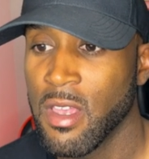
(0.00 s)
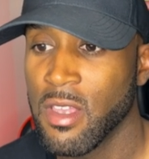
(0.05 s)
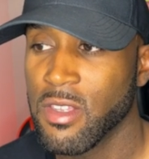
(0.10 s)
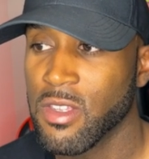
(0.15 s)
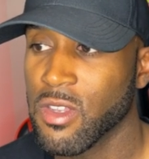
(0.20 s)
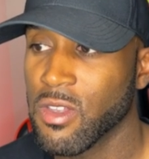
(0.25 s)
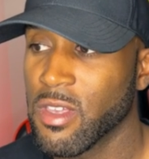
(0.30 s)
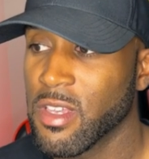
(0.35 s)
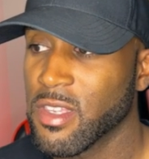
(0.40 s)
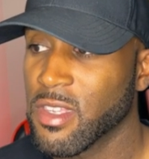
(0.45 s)

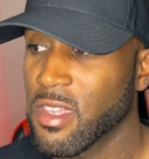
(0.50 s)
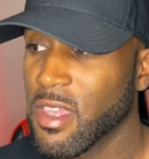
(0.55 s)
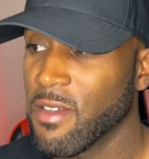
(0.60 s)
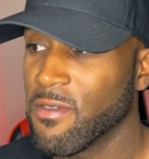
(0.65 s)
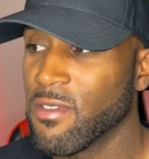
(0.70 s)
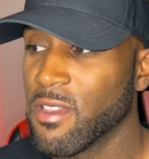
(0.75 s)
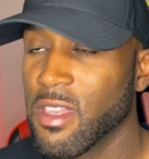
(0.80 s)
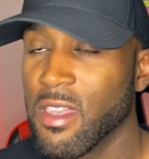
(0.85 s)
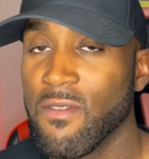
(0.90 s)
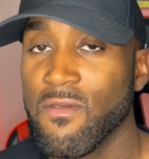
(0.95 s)
So that's
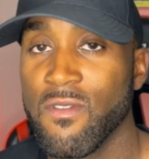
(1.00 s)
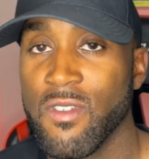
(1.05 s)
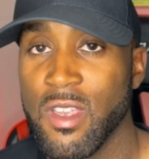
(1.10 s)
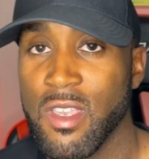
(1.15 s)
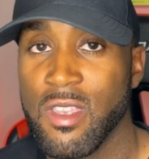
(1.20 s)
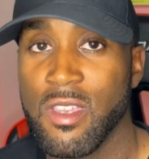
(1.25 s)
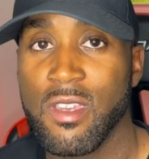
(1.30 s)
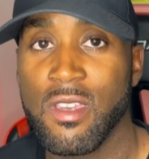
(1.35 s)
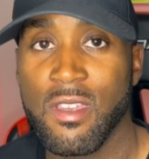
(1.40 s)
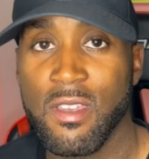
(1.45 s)
definitely
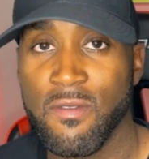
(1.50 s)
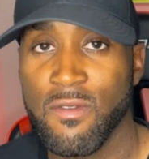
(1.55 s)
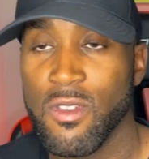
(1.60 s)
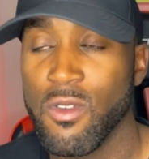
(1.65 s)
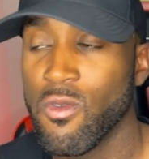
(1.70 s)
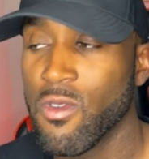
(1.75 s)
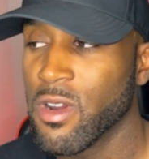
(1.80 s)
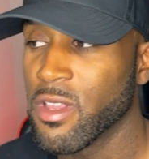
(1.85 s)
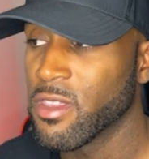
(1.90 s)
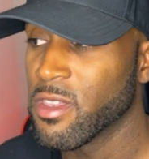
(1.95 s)
convenient if you
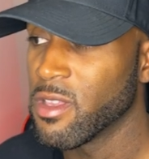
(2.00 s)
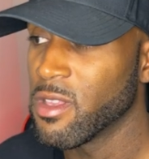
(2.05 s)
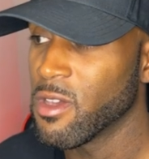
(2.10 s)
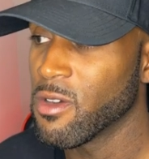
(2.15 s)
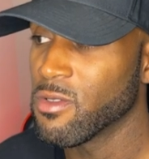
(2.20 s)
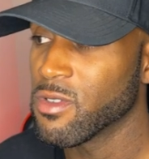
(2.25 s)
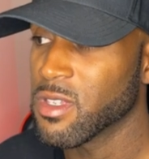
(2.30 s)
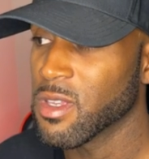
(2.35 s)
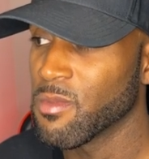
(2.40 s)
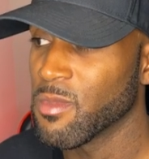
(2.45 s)
wanted to
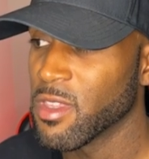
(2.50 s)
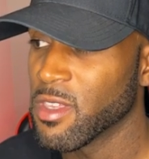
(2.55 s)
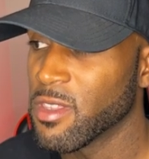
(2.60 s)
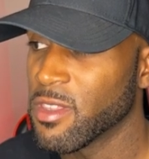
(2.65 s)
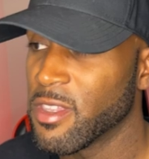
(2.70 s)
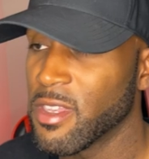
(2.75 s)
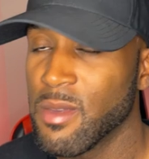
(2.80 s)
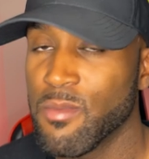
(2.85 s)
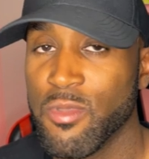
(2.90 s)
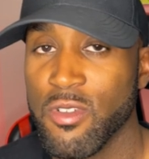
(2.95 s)
know some of the
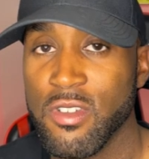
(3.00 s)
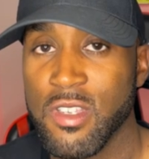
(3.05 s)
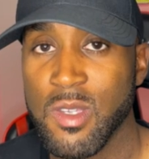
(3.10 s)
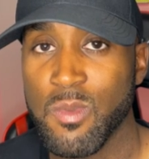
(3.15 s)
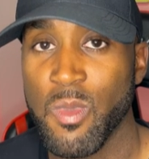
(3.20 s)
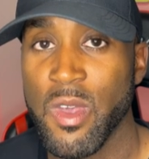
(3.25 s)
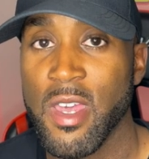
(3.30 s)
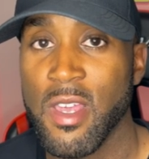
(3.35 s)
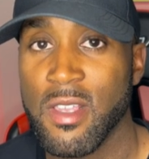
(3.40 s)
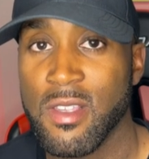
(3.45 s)
deeper
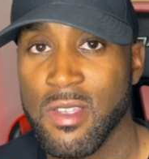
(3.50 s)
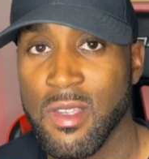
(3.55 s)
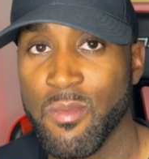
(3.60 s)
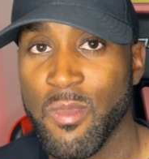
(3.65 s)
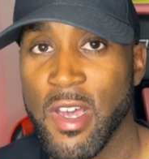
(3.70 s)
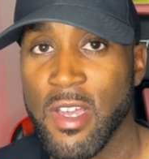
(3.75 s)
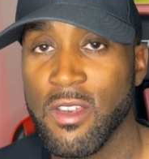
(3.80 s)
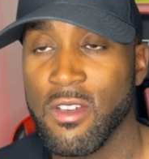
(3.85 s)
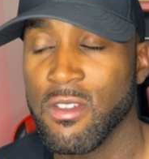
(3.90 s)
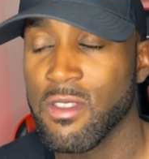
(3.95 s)
specs
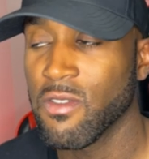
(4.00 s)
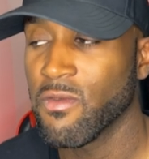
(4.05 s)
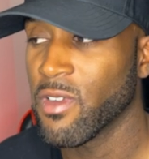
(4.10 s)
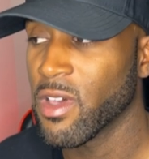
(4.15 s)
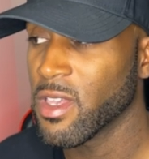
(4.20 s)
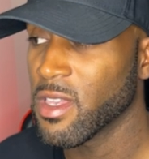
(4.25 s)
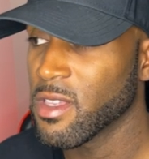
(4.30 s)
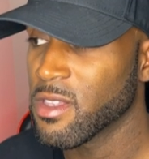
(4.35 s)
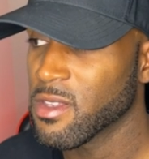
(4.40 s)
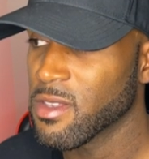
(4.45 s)
about your
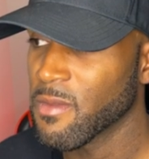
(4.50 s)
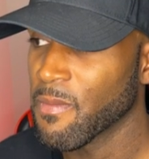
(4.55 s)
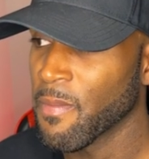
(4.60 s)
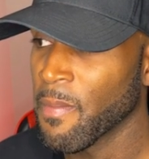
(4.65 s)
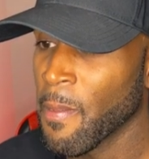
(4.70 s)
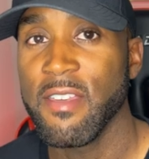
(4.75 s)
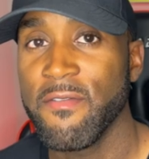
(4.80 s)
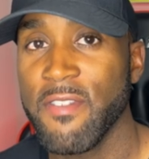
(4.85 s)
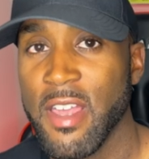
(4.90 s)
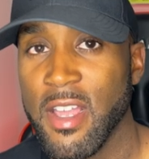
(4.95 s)
device.
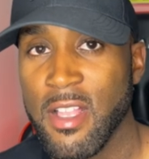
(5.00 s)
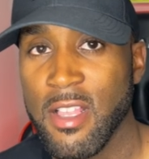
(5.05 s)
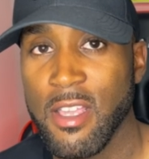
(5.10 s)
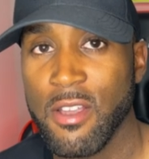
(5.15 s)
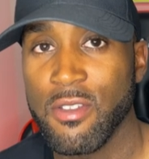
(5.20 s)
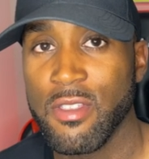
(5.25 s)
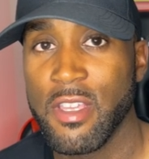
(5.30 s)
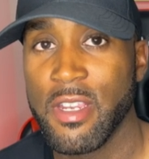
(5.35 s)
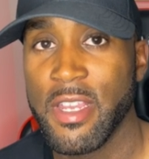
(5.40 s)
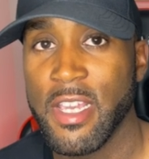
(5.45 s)
If I click
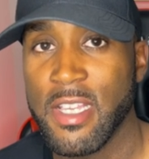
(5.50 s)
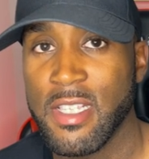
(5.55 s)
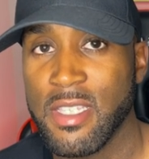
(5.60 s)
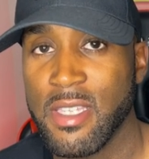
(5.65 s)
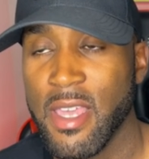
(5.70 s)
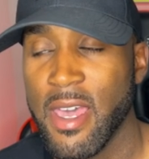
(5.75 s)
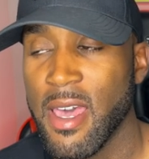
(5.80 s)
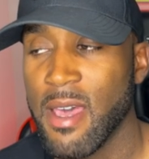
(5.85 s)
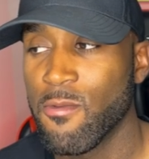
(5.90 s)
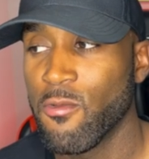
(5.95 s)
on the next
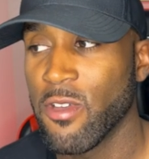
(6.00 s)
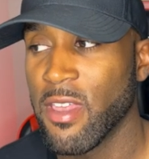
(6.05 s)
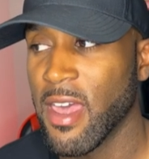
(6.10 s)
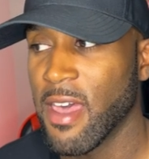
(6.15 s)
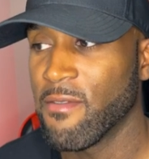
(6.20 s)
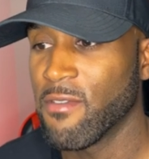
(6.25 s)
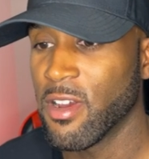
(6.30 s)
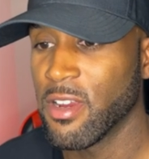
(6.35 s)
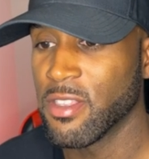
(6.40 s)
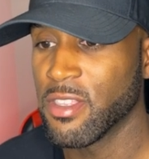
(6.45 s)
tab, we
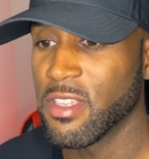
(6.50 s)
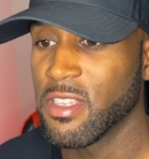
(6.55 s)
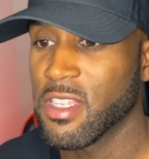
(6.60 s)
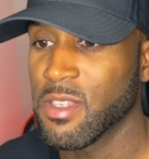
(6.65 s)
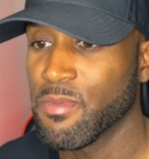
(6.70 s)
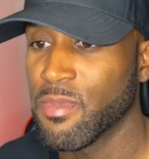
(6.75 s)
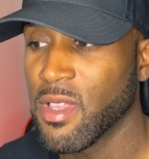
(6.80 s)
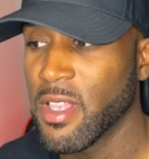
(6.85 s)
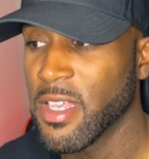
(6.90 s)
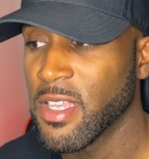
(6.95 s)
have our
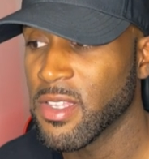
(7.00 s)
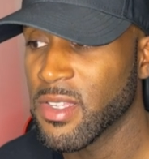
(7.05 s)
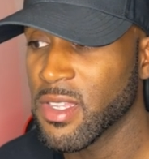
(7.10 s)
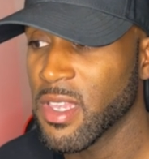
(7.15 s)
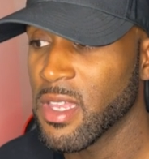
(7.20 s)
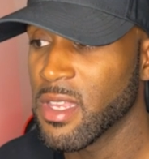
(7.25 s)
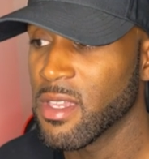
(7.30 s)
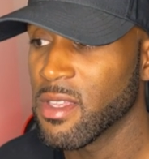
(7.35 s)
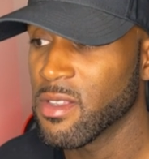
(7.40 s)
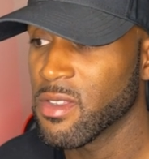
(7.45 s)
display
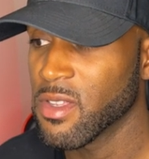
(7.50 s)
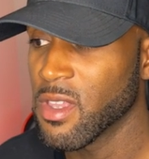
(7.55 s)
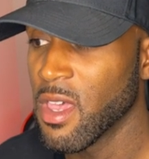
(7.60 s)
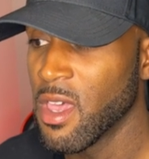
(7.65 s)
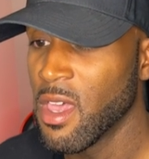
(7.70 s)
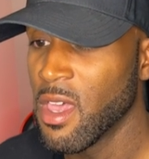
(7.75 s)
settings.